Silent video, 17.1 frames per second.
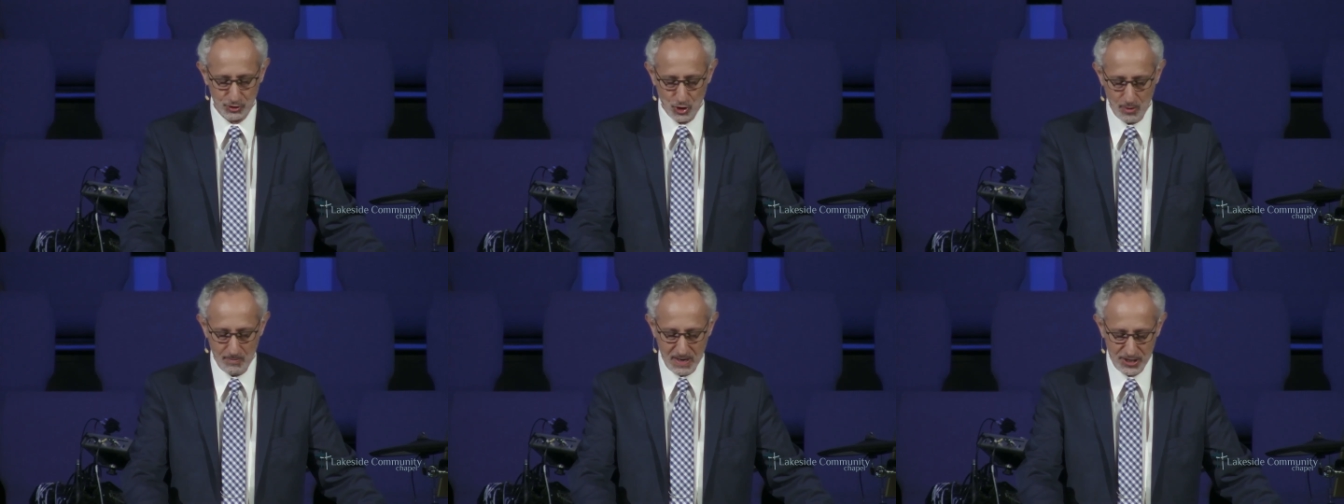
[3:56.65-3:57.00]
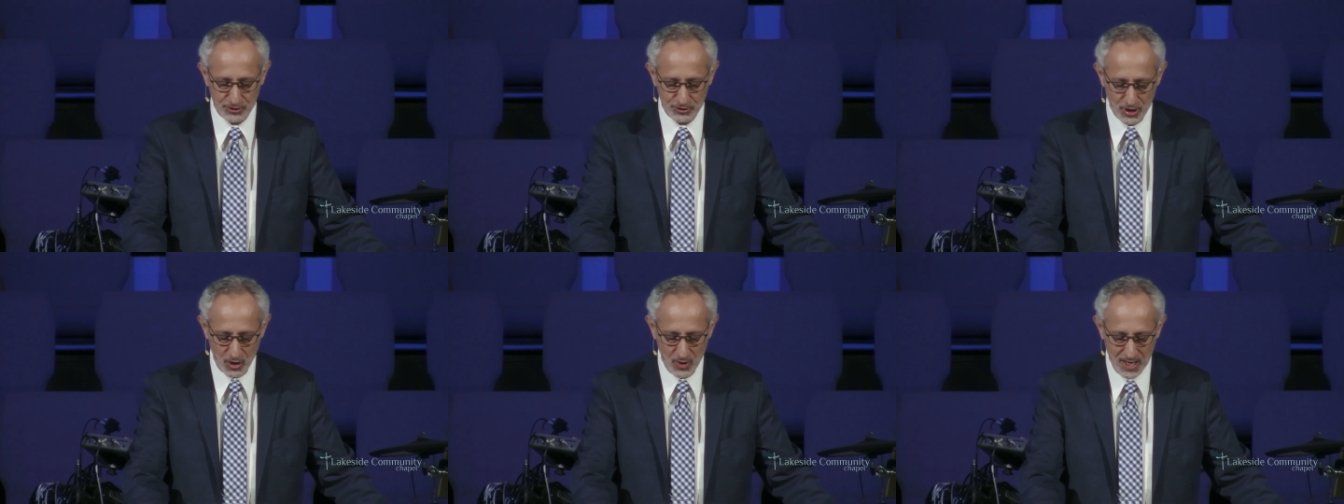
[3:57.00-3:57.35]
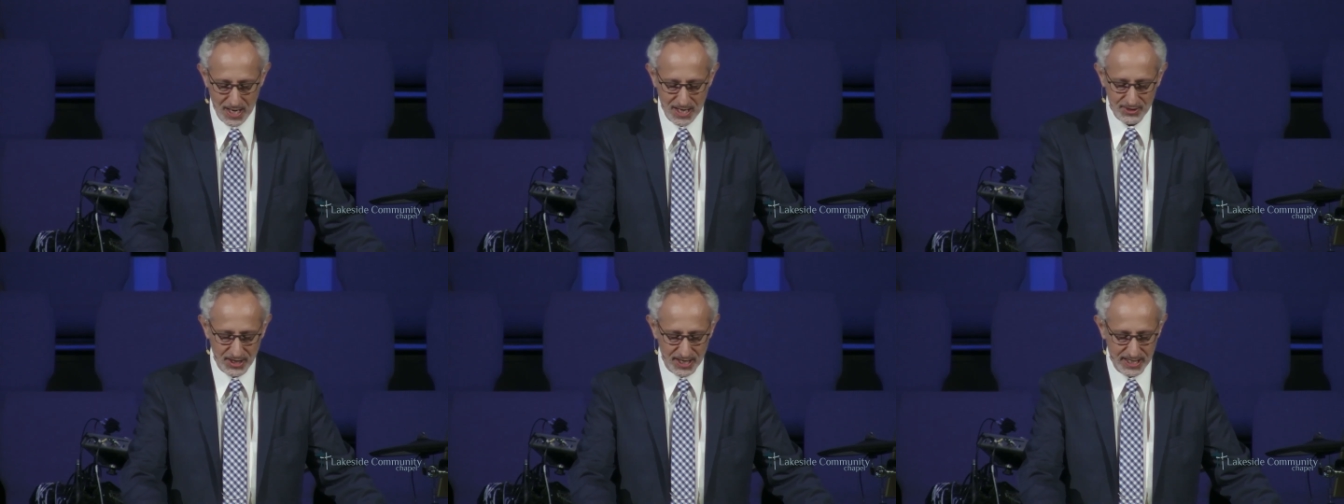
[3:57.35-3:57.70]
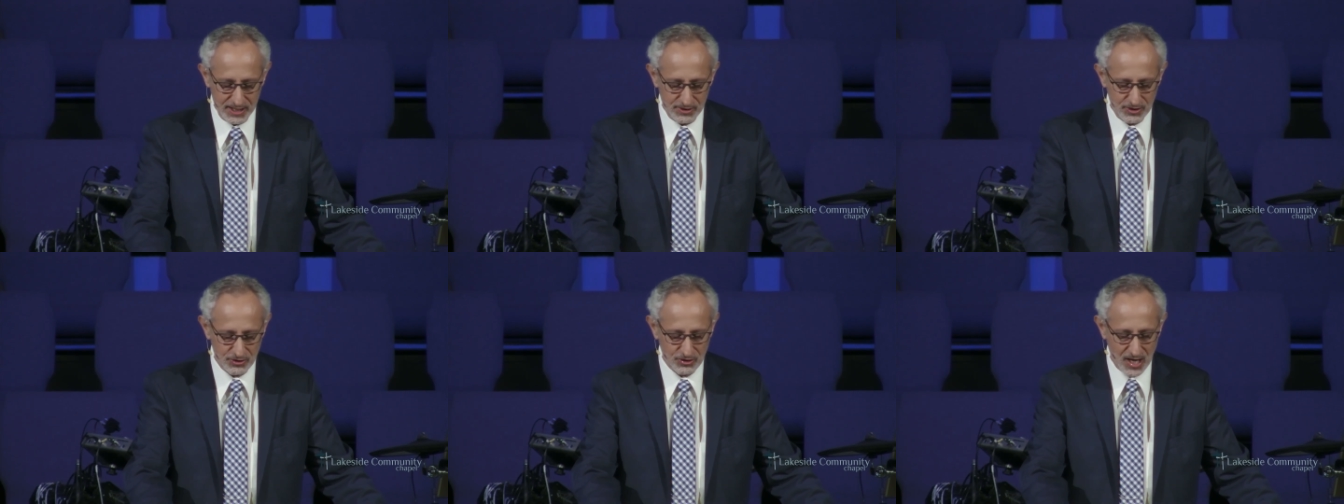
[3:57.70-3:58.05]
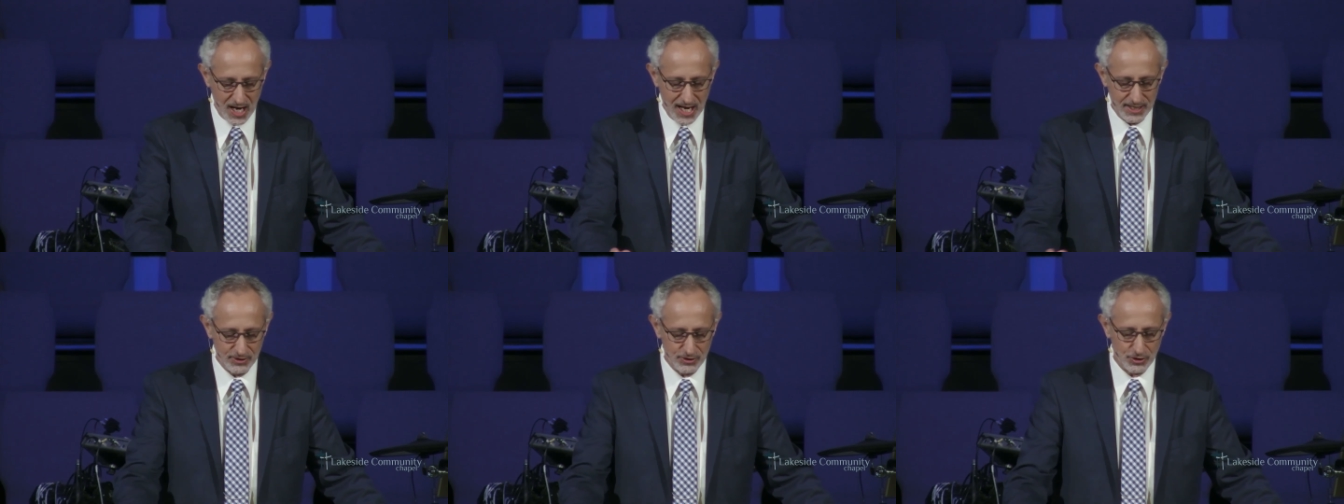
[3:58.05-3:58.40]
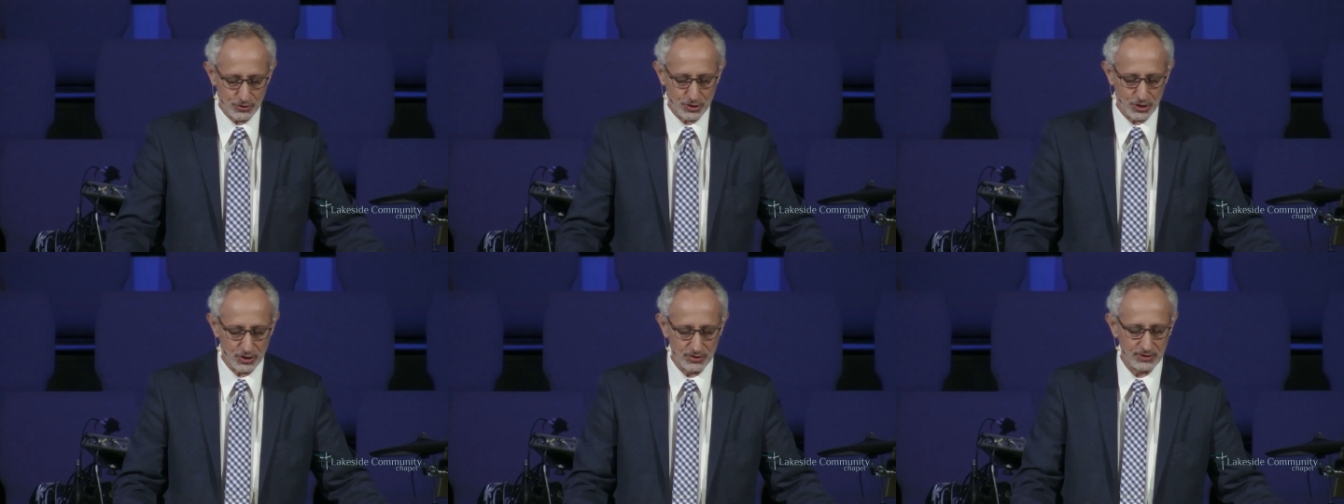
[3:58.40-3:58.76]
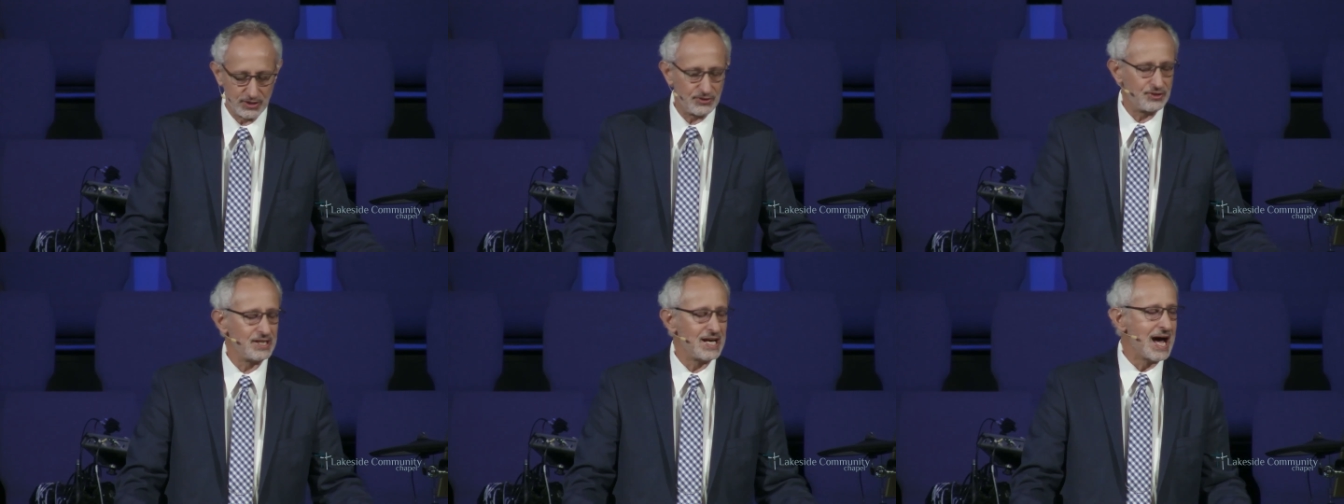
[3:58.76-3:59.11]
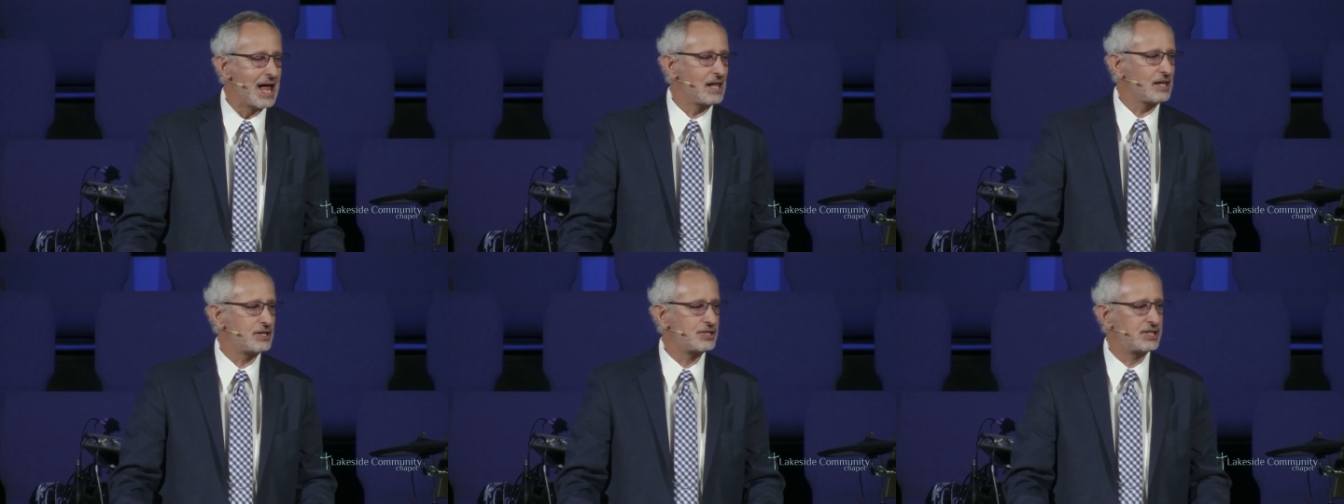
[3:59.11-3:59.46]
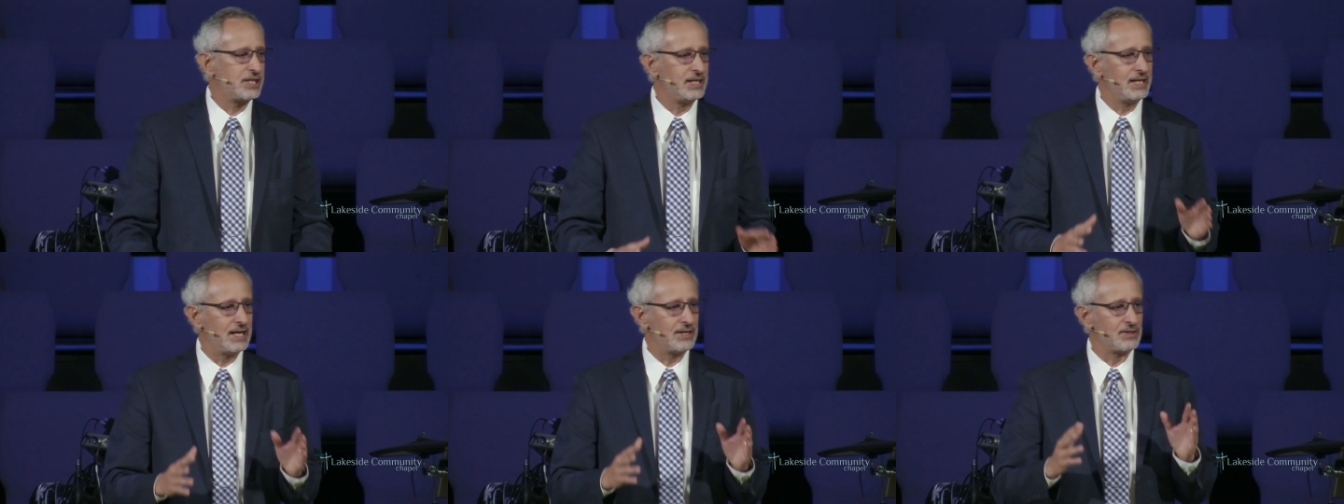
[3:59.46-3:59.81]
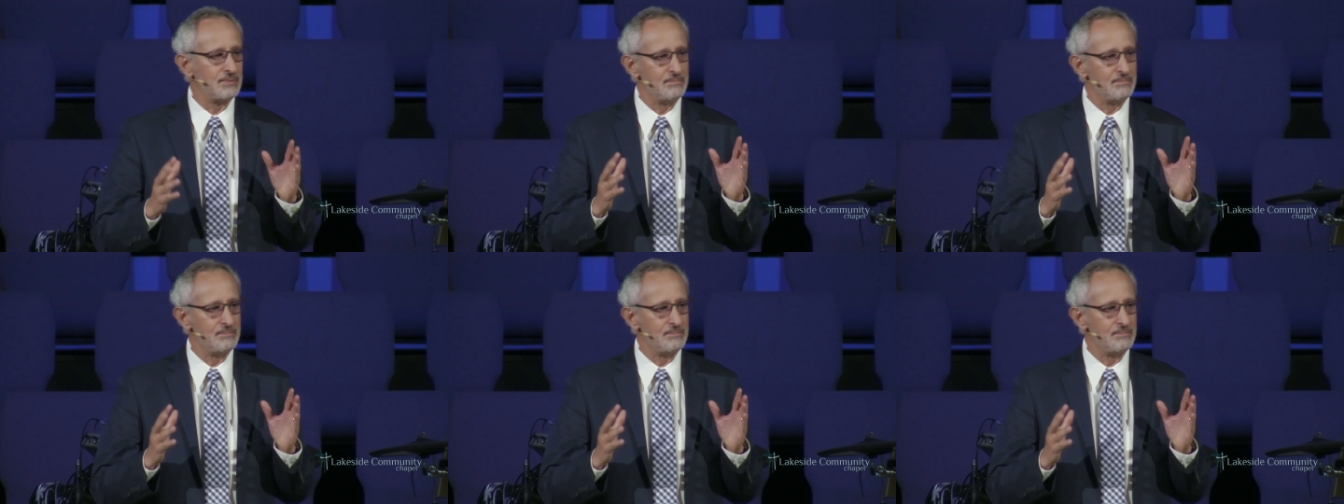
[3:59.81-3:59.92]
so much so that he decided to turn the theology